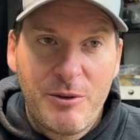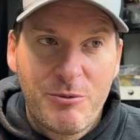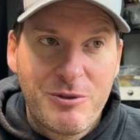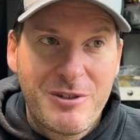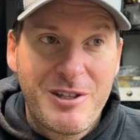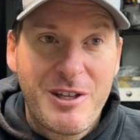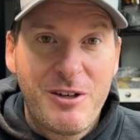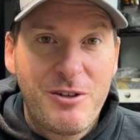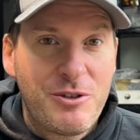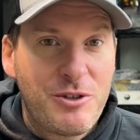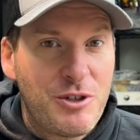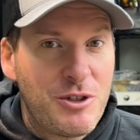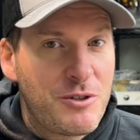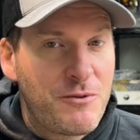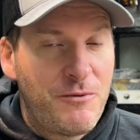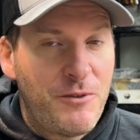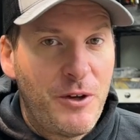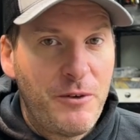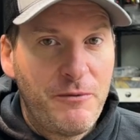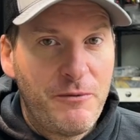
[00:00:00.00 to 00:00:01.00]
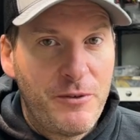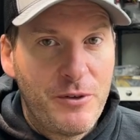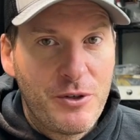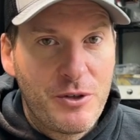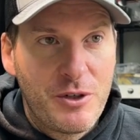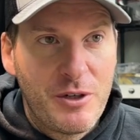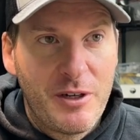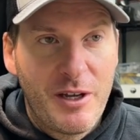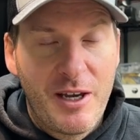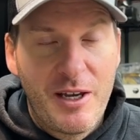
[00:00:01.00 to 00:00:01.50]
I was there just fun
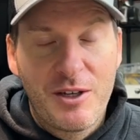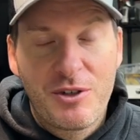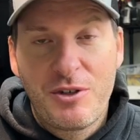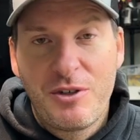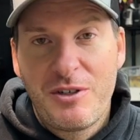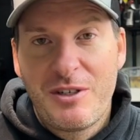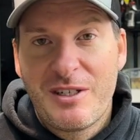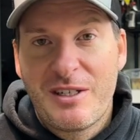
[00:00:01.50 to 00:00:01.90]
fishing. I actually